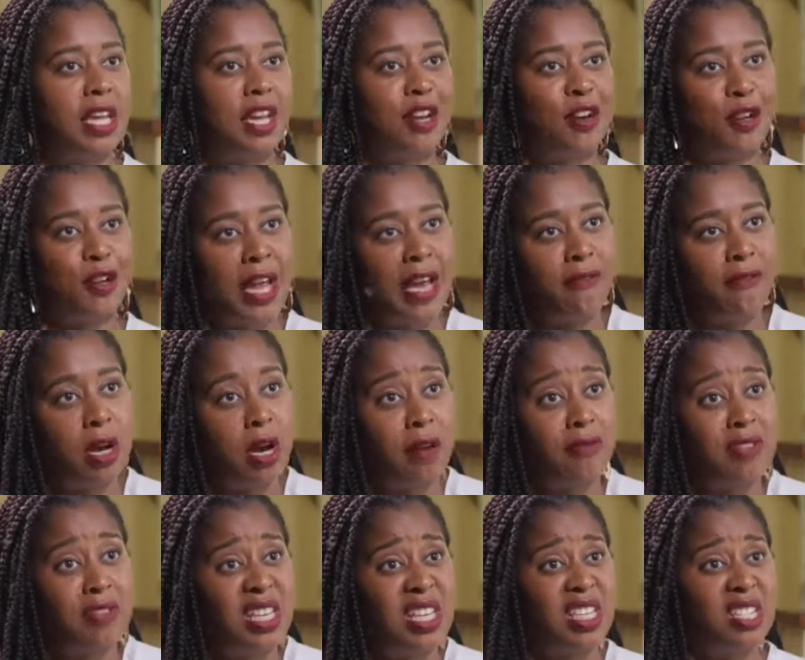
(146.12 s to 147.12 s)
sit here and have a
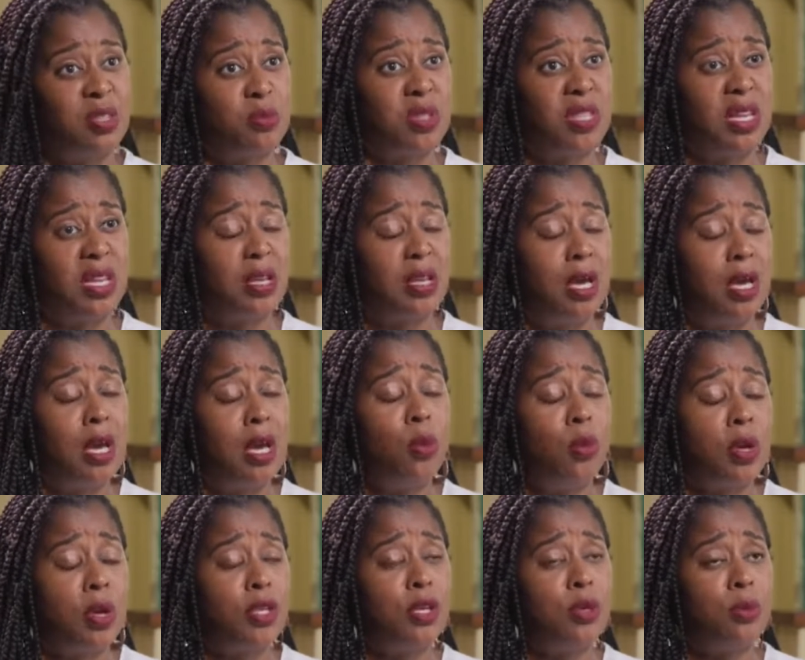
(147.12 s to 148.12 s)
conversation
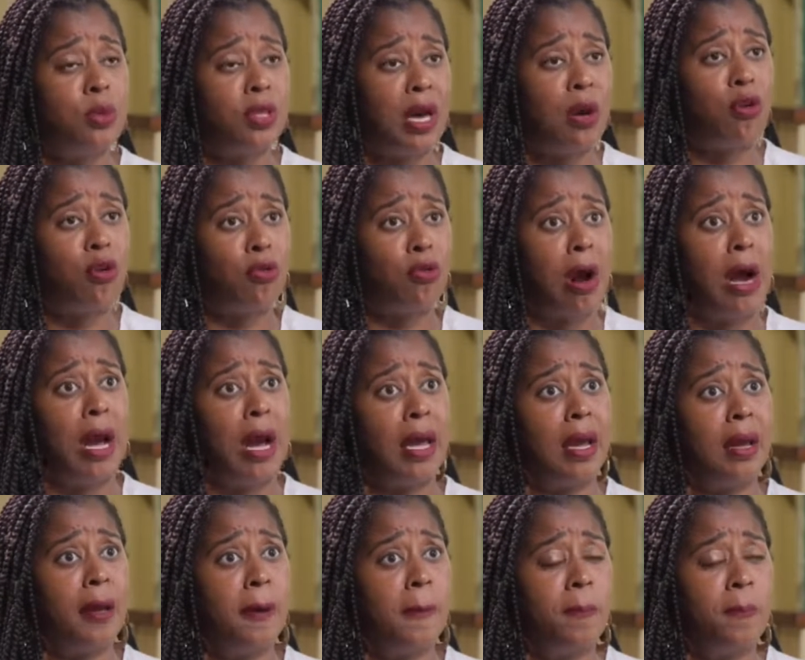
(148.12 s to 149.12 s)
with you without
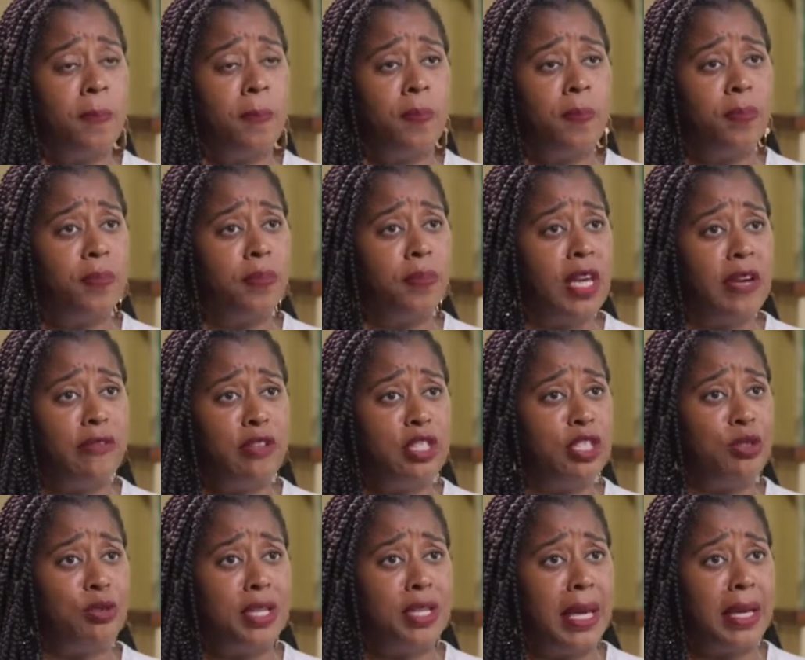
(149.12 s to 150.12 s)
crying every
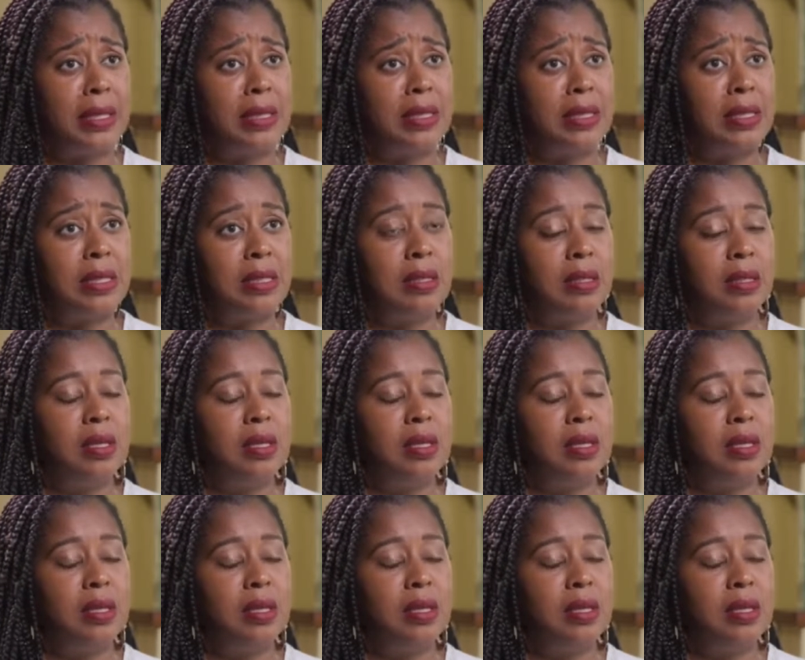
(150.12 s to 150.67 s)
2 seconds.